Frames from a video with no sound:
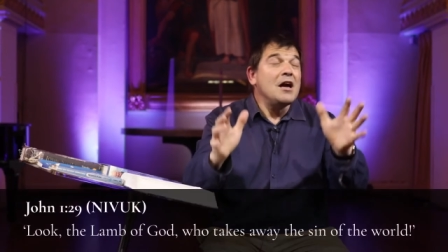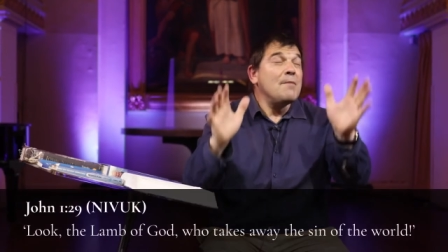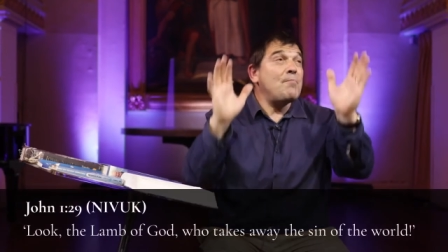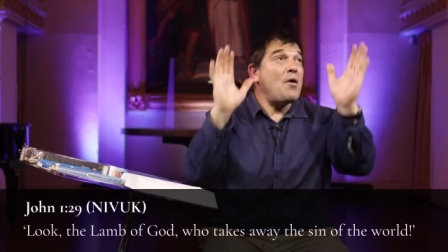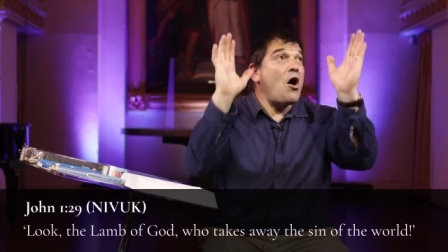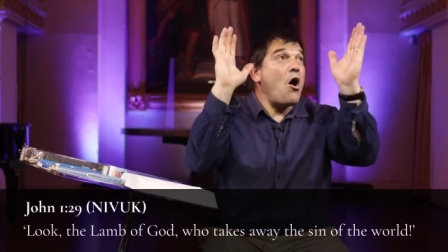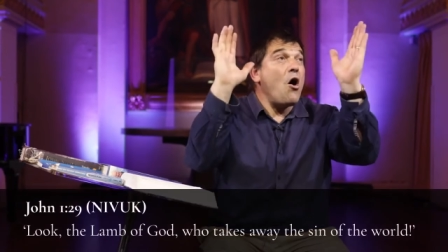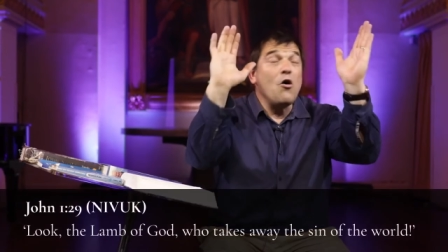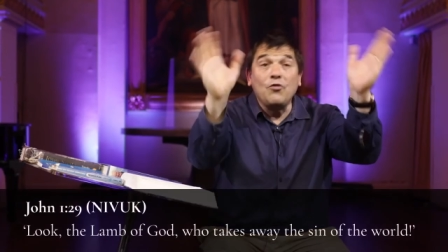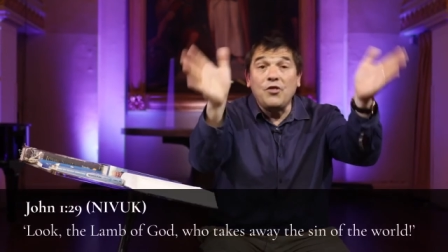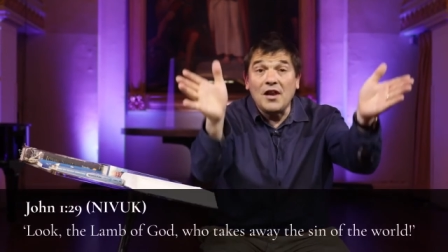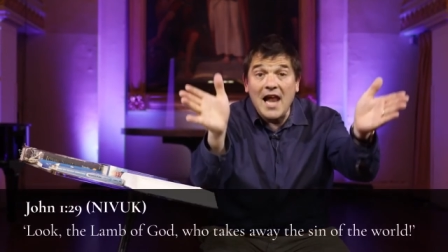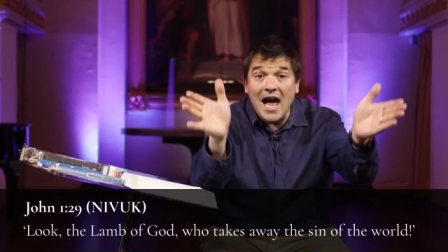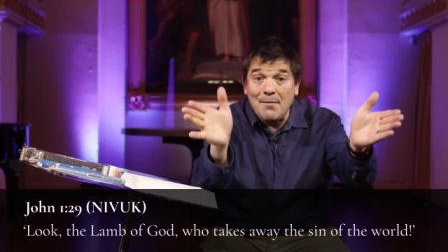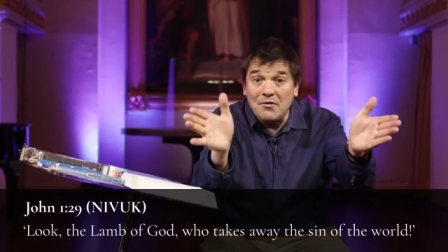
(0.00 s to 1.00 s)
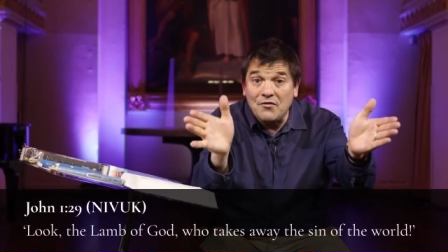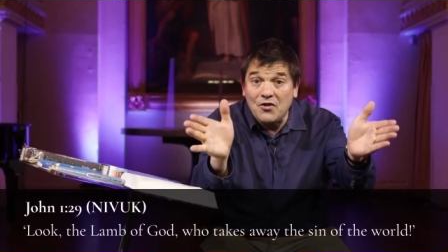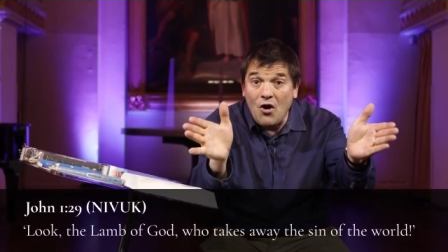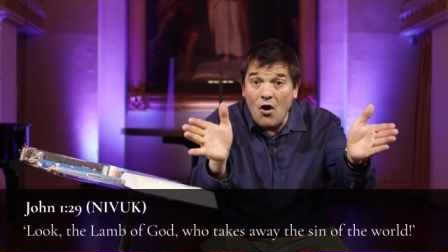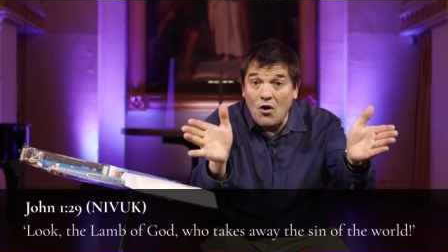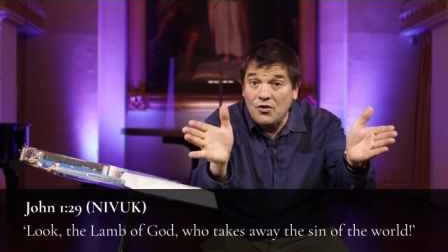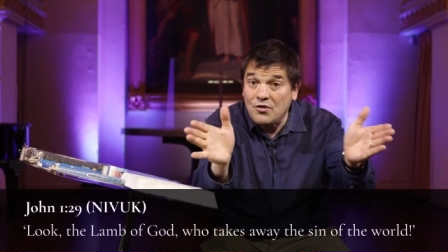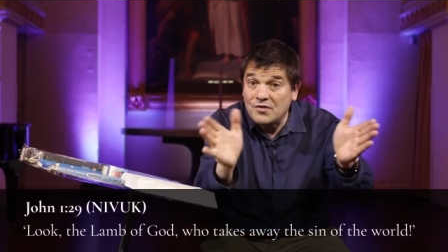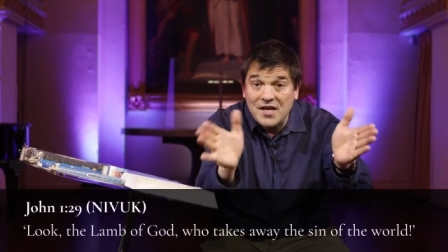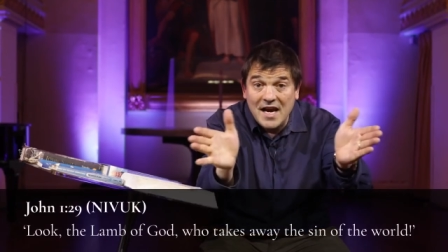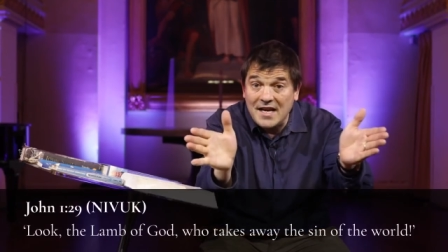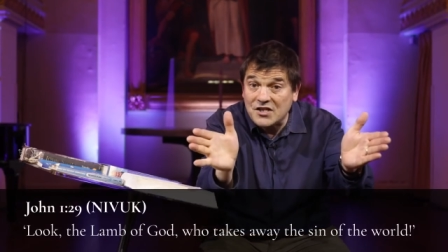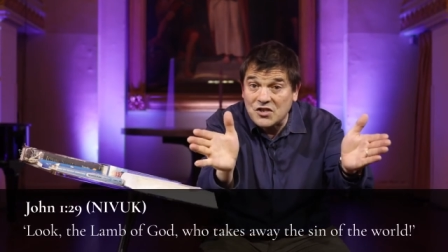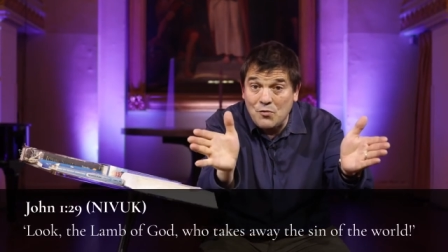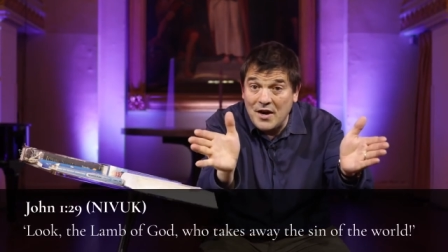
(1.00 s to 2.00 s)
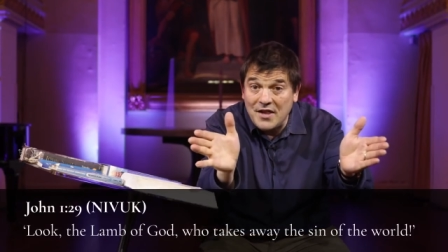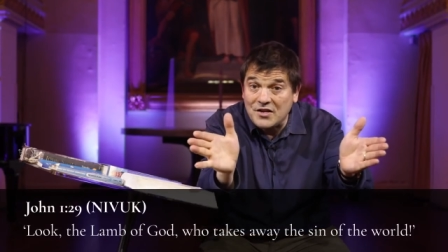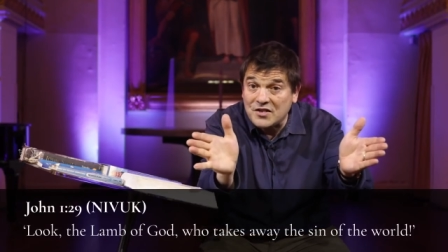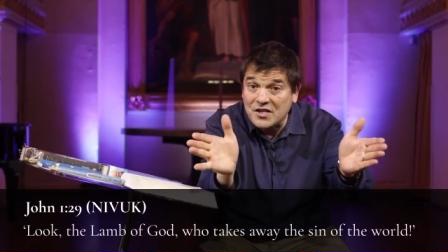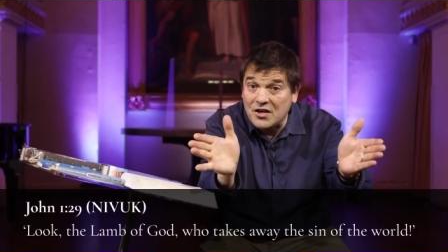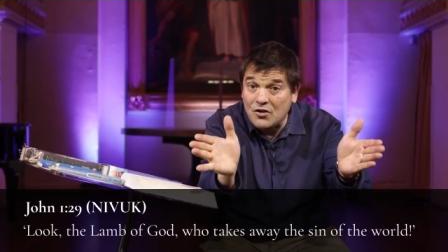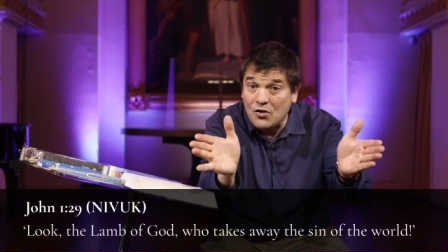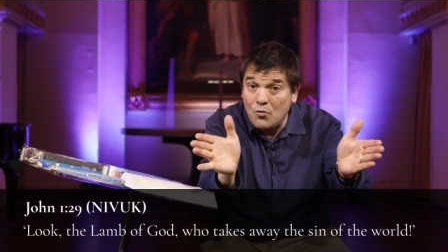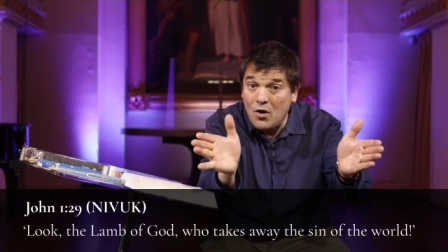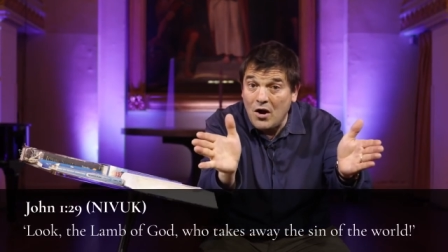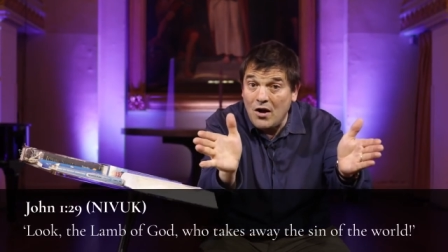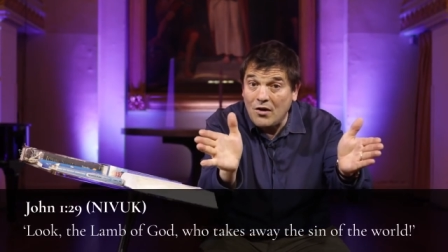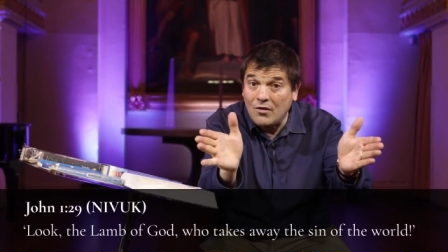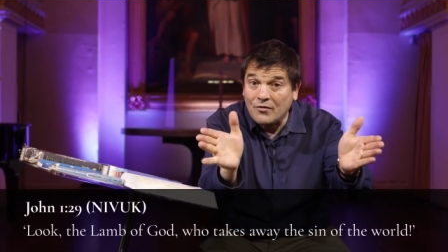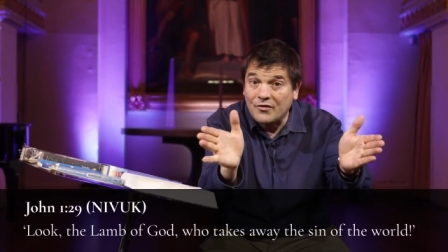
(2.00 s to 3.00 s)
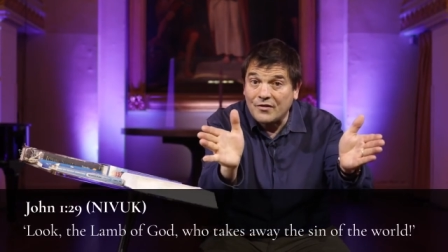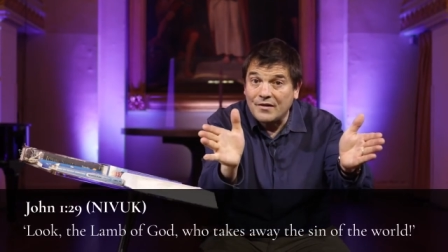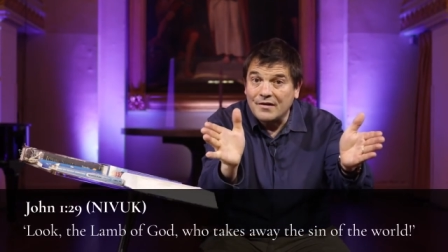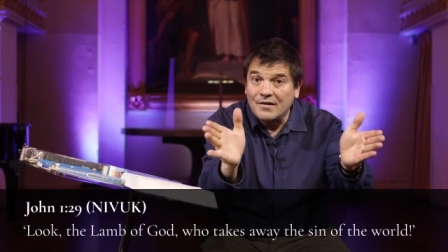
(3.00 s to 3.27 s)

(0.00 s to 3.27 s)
"Behold the Lamb of God who takes away the sin of the world."